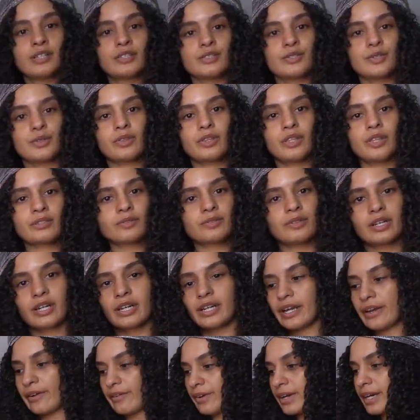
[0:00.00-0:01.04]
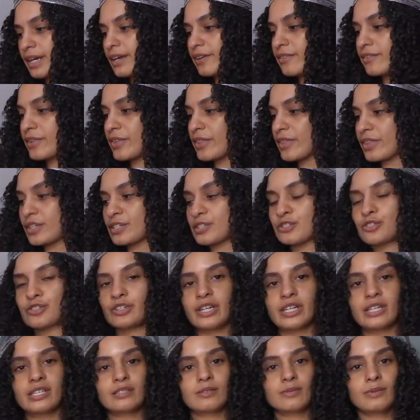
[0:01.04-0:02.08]
Two things we're gonna get rid of. This
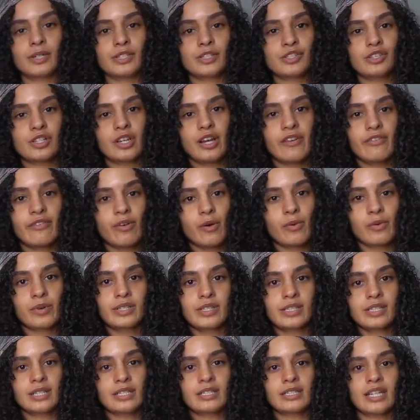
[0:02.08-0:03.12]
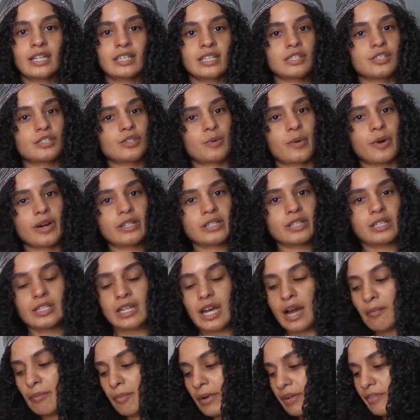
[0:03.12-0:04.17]
dress, which I've always intended to wear as a
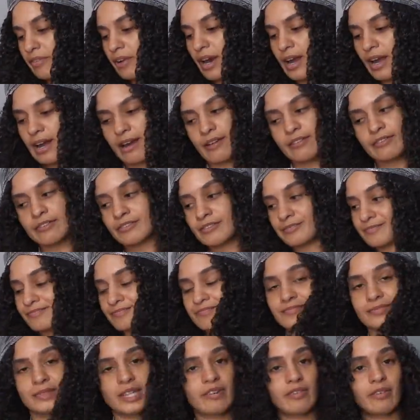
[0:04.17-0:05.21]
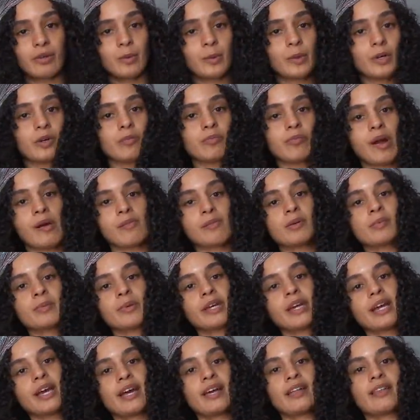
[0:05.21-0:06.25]
top, never have. Never will
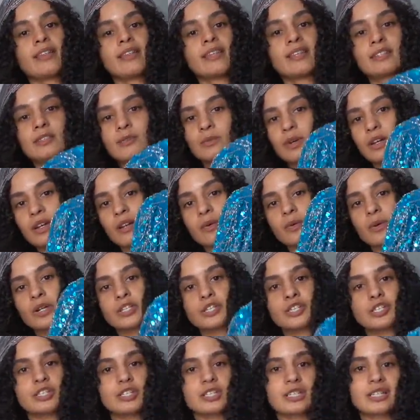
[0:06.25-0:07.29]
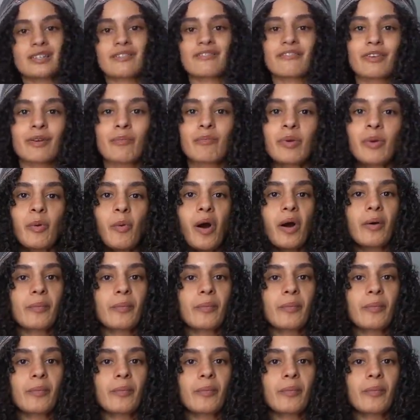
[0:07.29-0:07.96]
probably, and this one which doesn't fit me well.